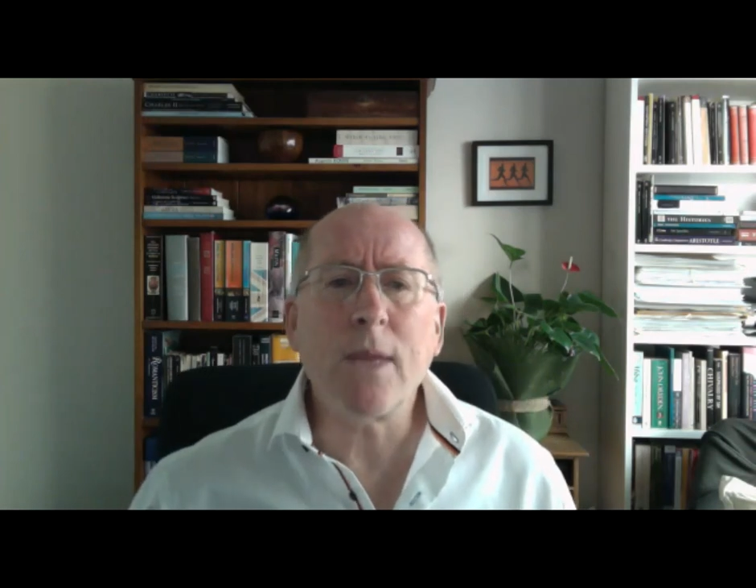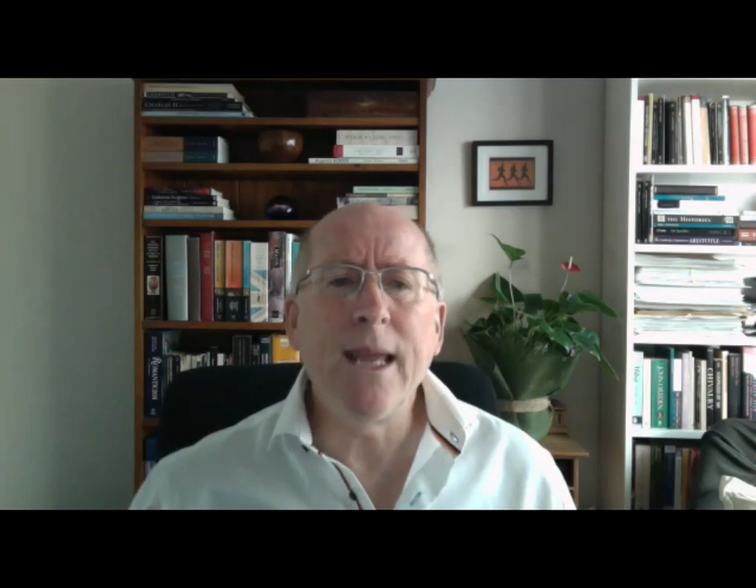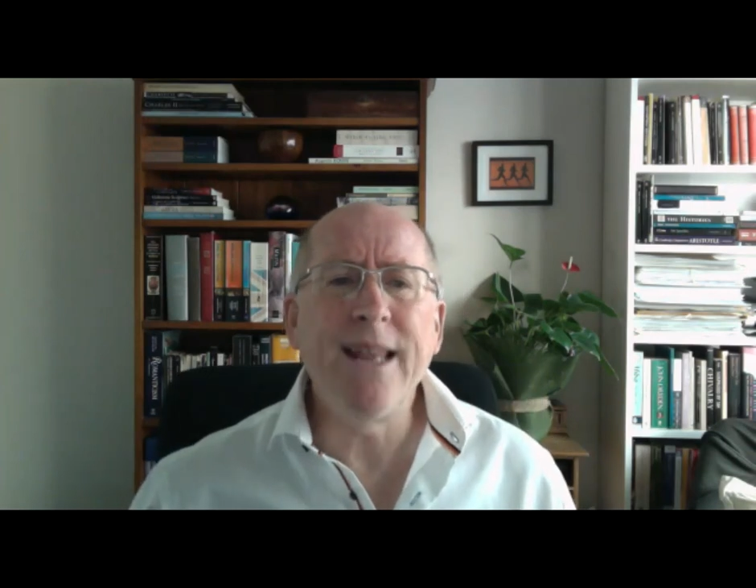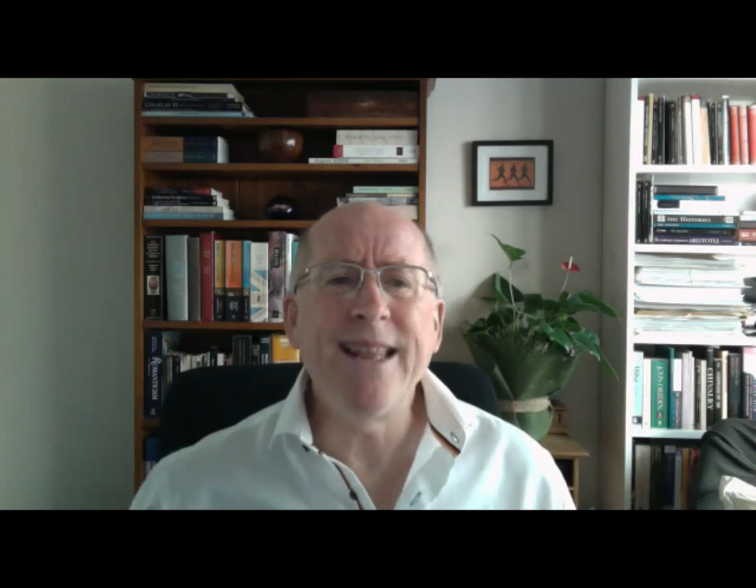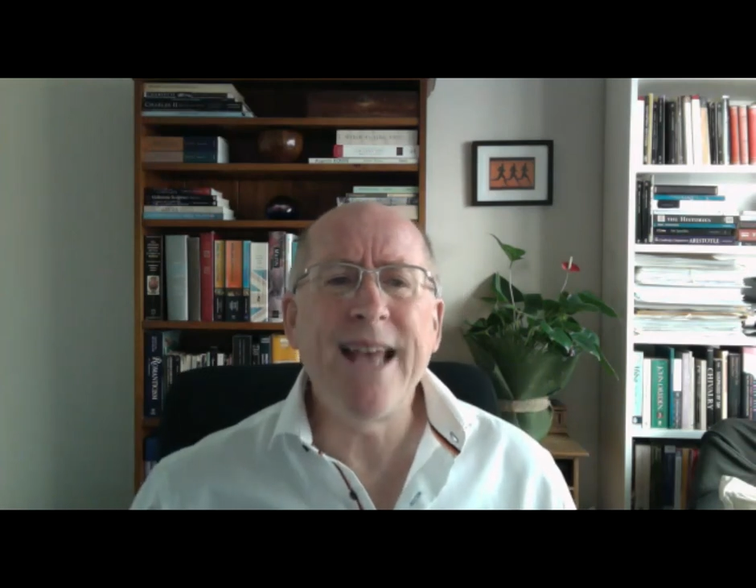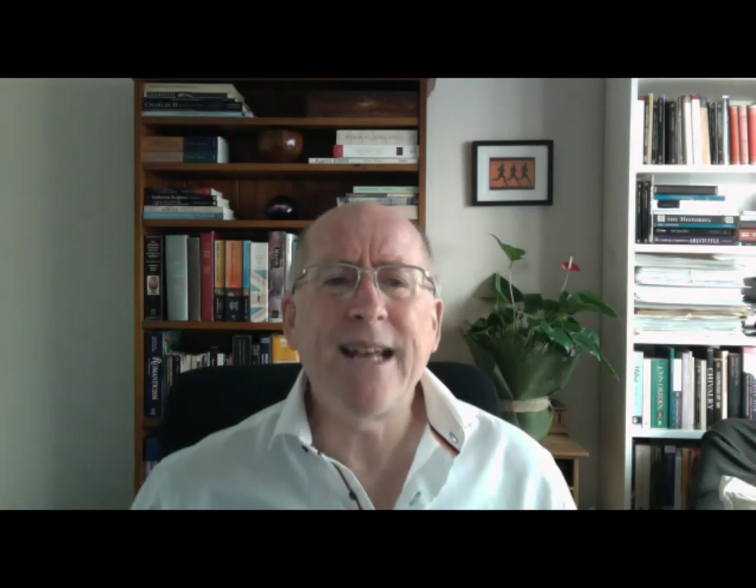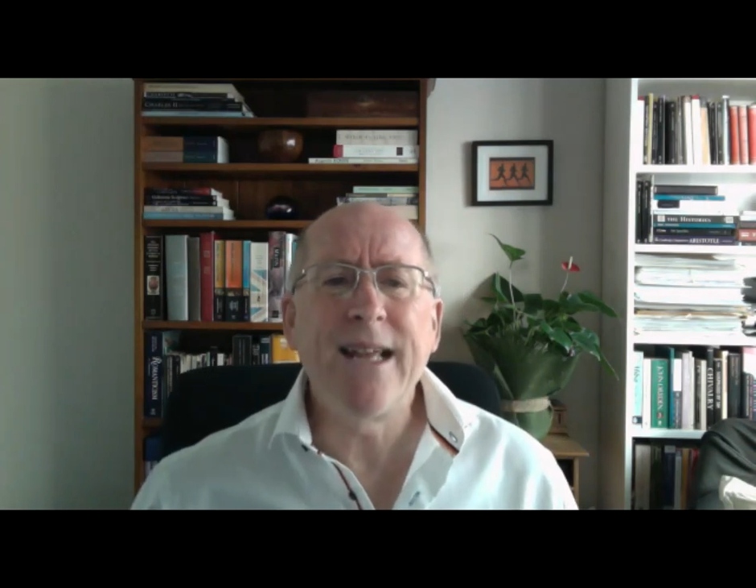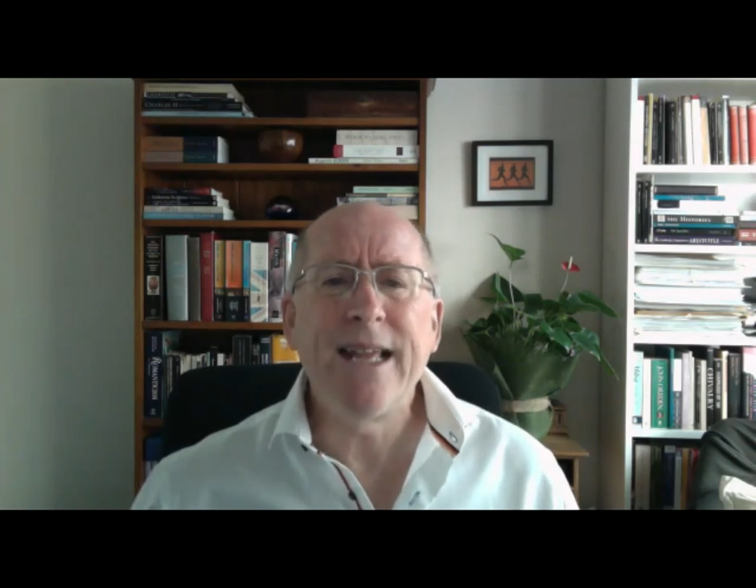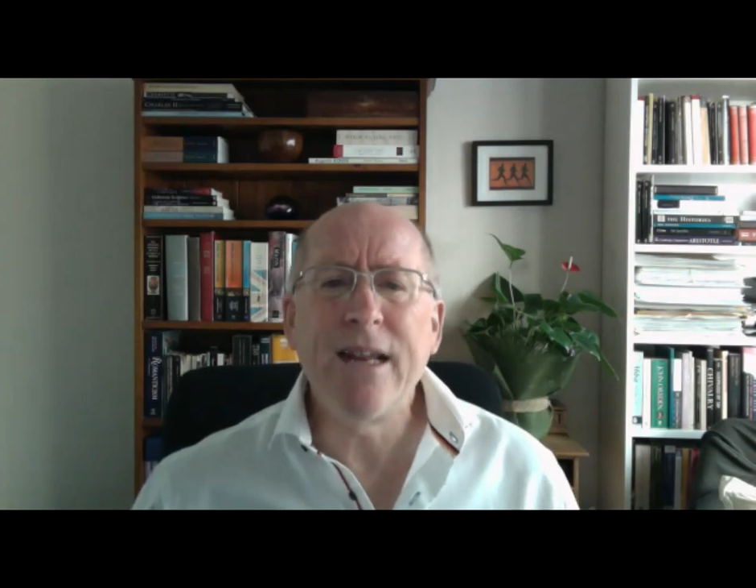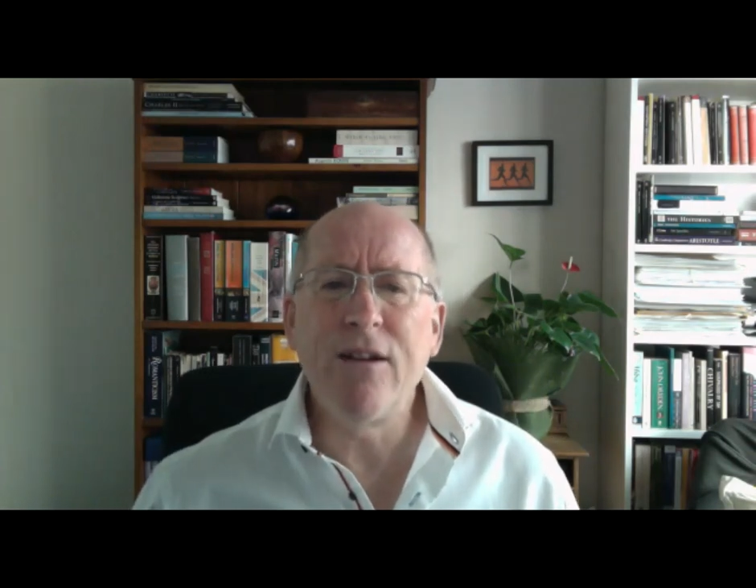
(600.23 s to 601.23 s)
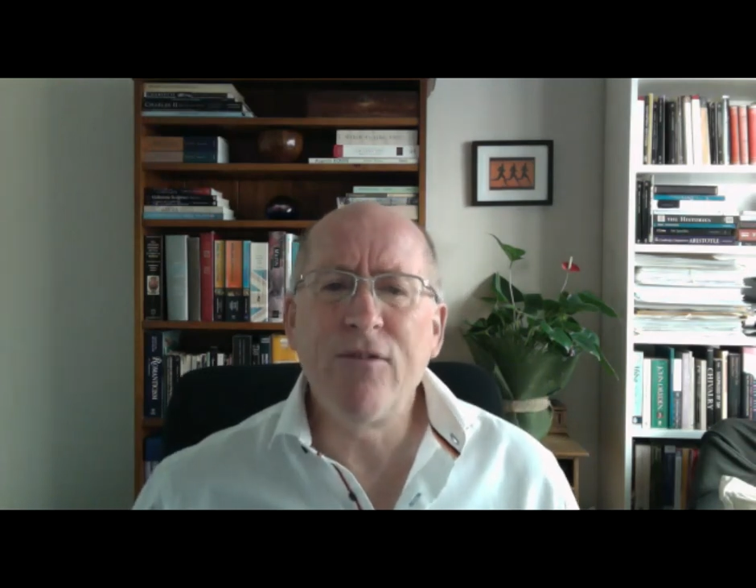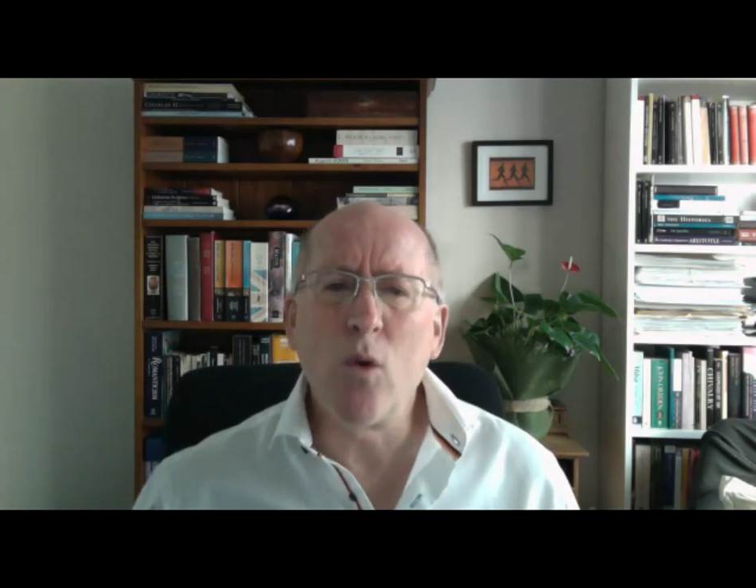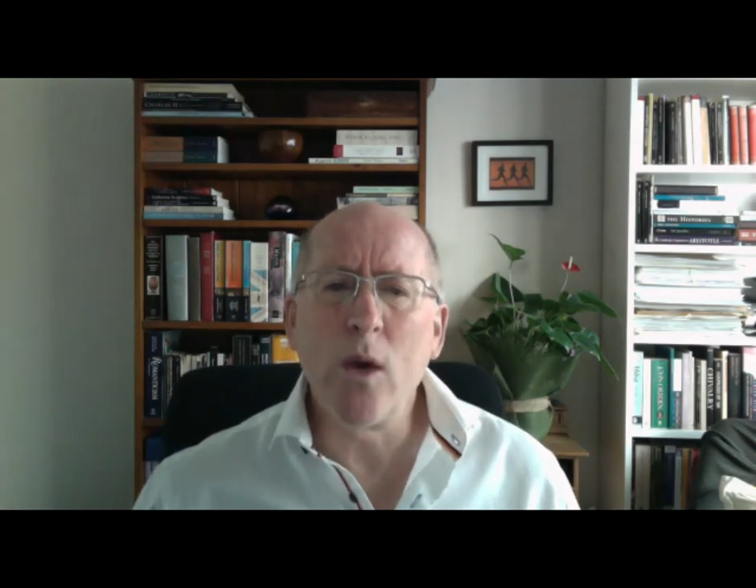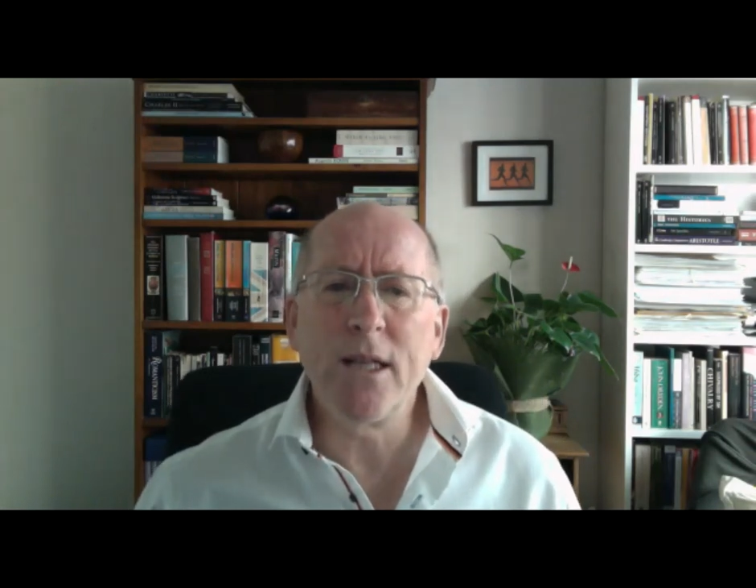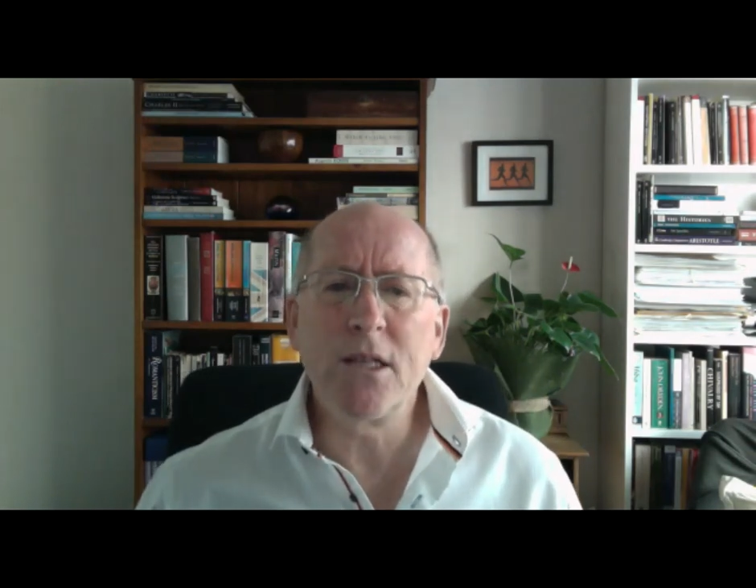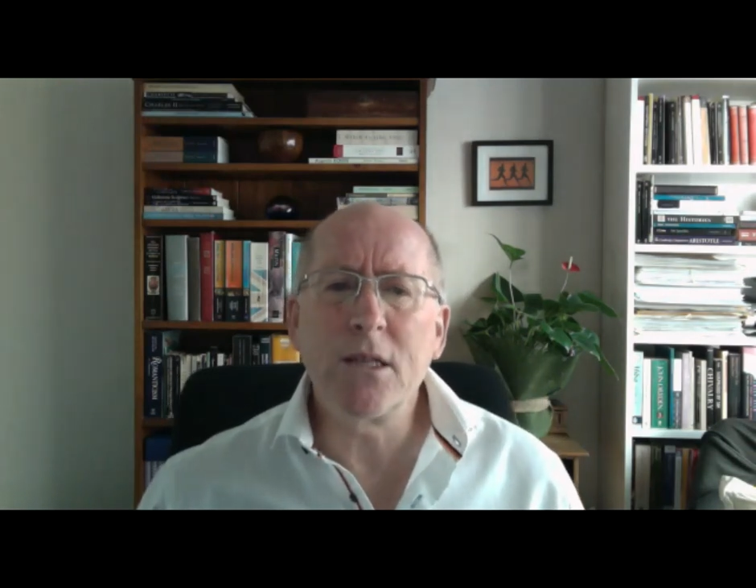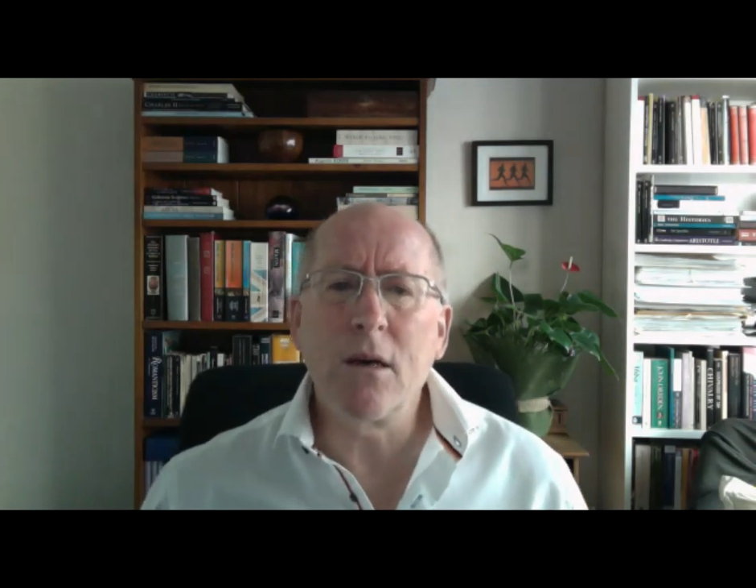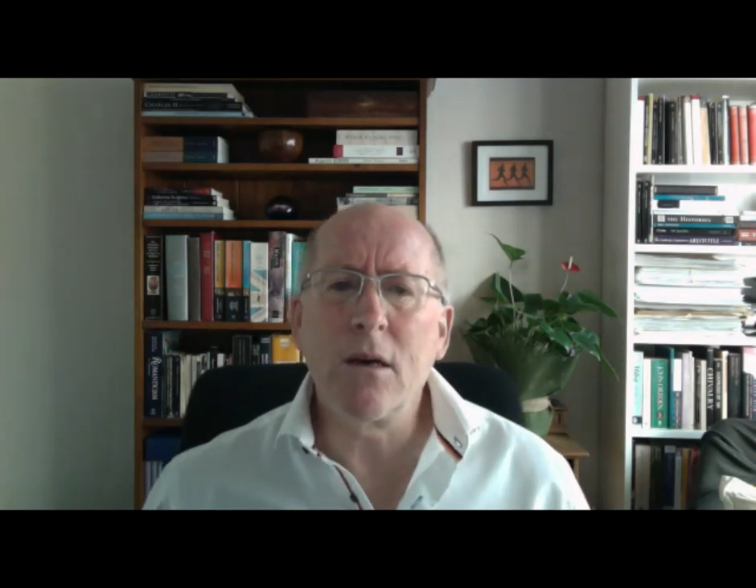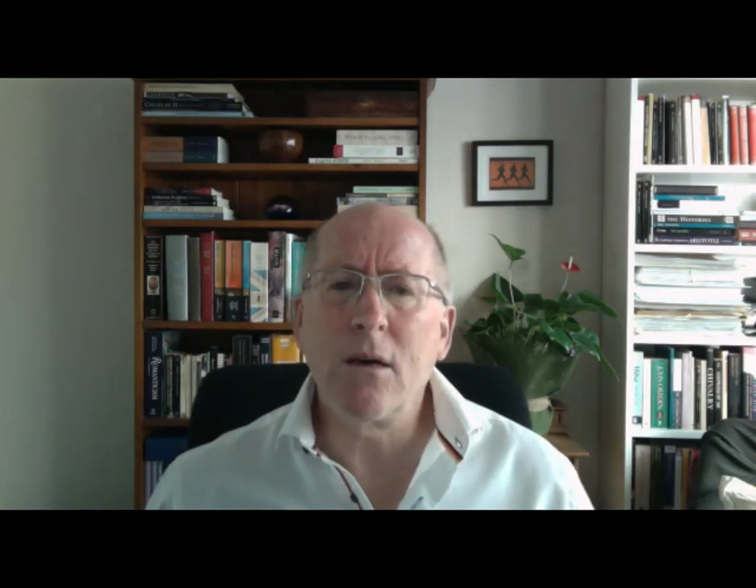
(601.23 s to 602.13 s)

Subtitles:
in that it avoids